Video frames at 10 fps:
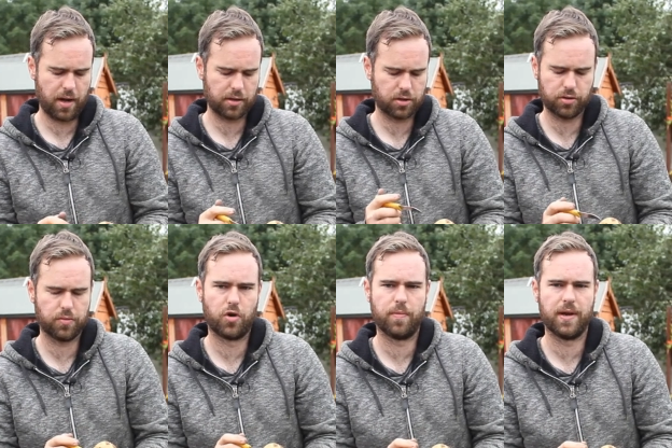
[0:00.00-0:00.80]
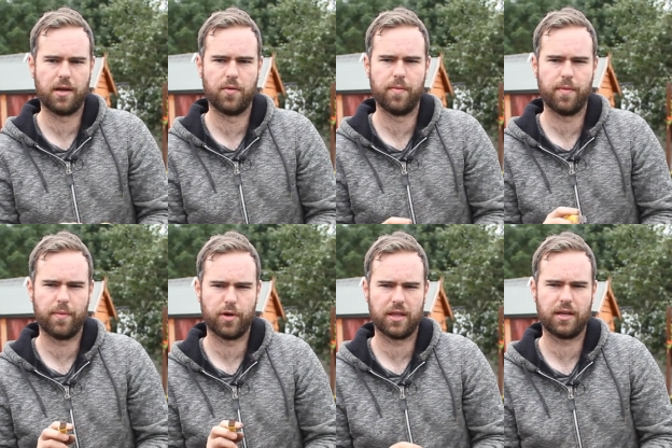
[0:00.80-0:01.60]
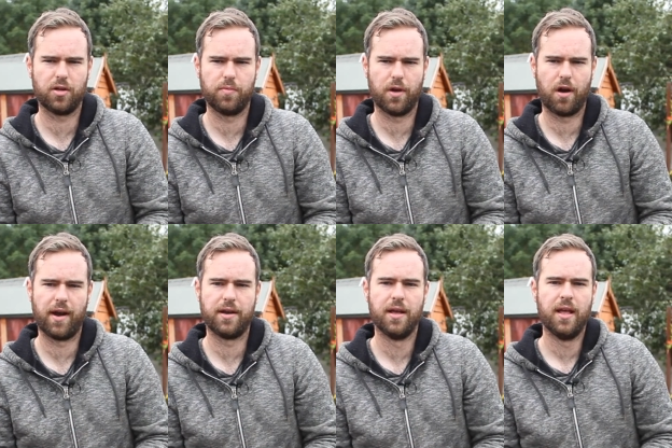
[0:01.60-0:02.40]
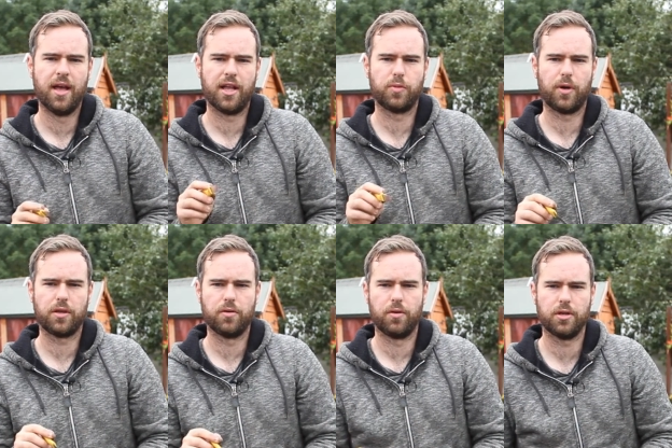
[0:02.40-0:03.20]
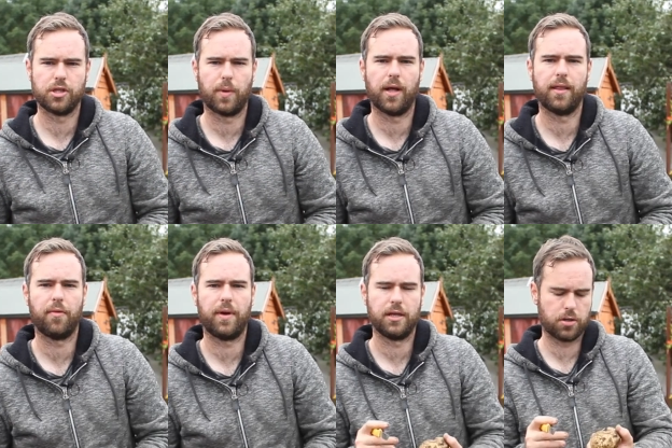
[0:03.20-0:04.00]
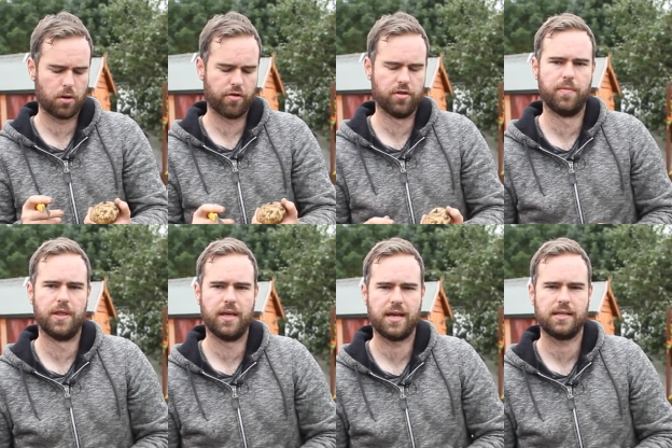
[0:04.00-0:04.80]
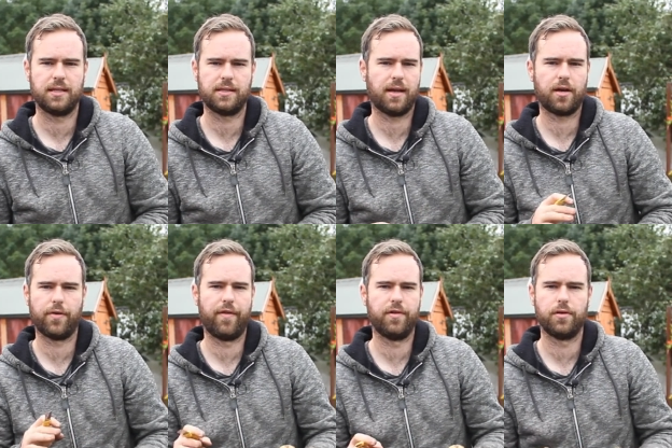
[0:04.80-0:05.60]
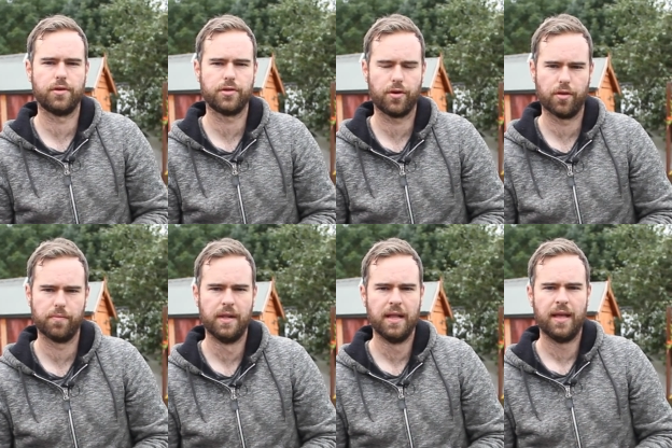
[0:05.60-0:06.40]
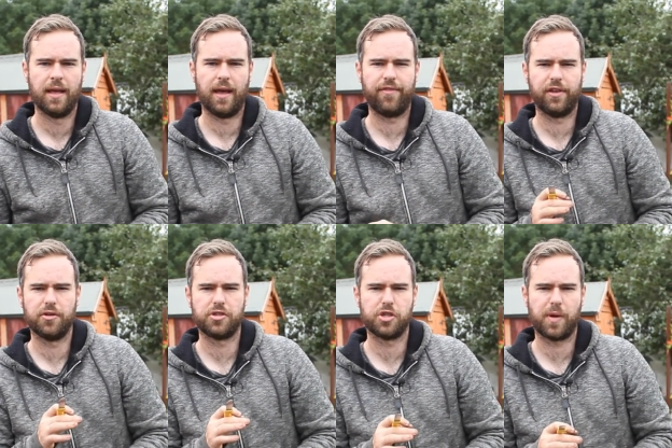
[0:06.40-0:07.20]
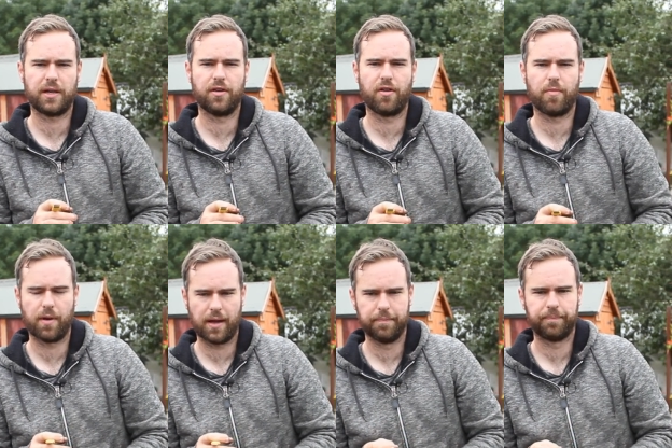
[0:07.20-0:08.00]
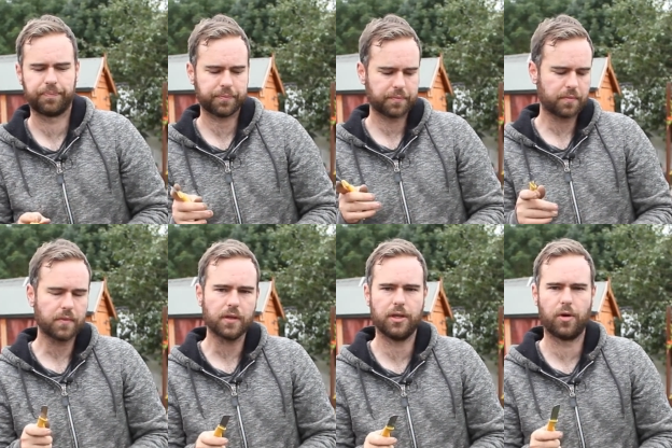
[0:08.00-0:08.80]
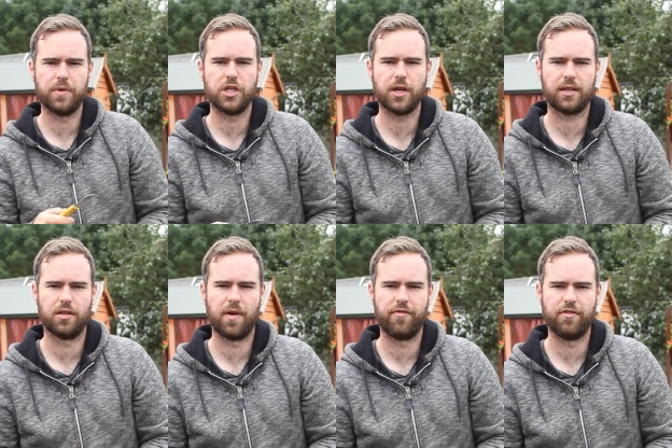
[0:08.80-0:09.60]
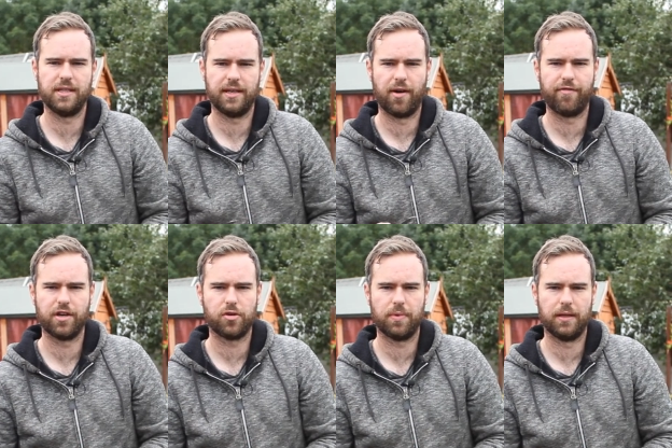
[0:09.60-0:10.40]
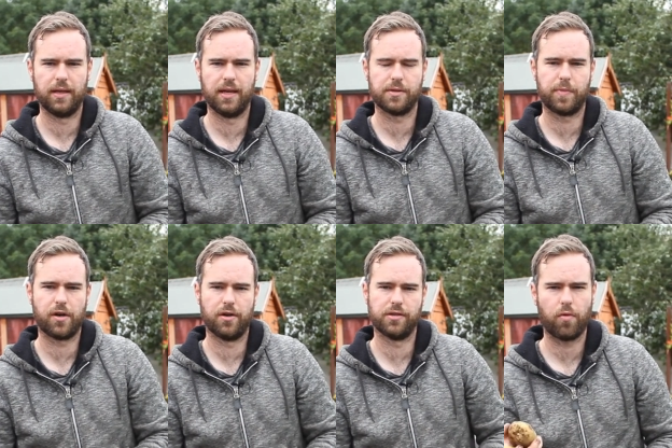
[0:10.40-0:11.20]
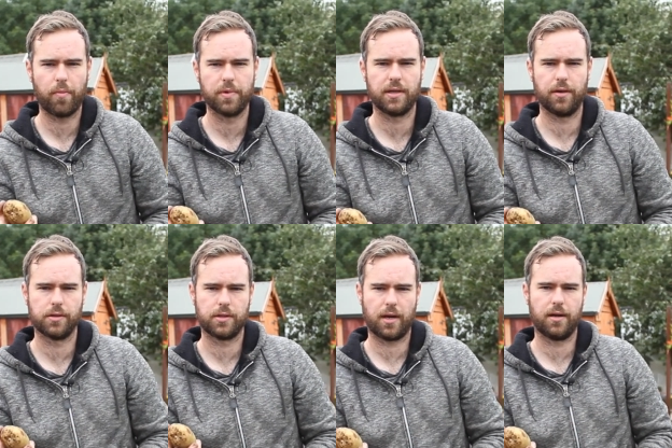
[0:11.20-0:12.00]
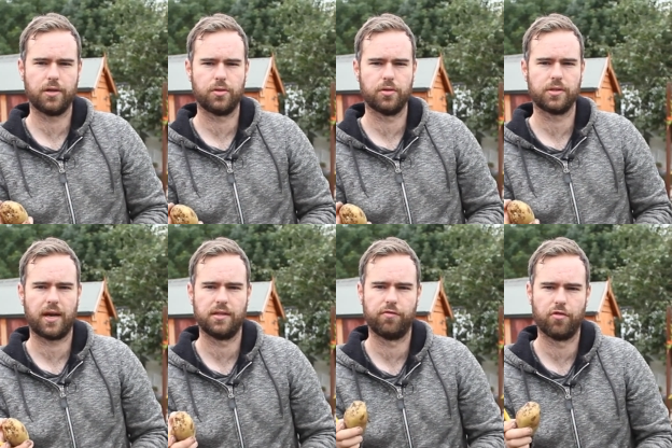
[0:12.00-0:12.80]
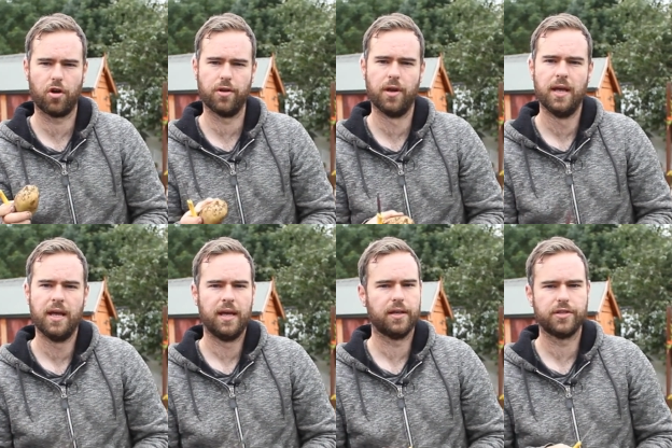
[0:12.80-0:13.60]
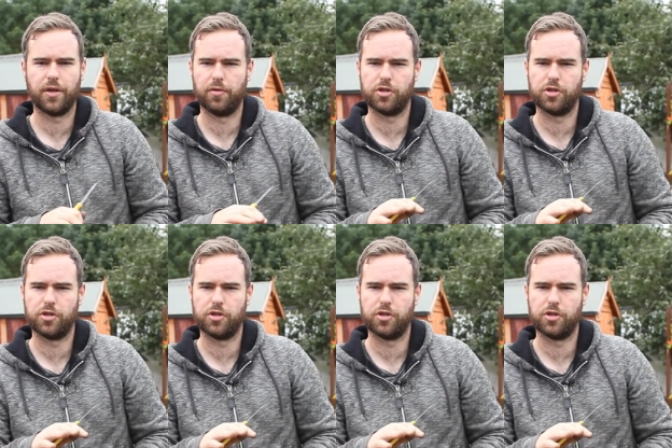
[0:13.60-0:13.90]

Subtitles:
I'll cut them open anyway, but I think it'll be alright. It's worth noting as well that when you're storing them in the Hessian sack or wherever you're going to store them, if you do suspect you've got blight, you want to be checking them every day or every couple of days, because if one potato is starting to show signs of rotten, it'll soon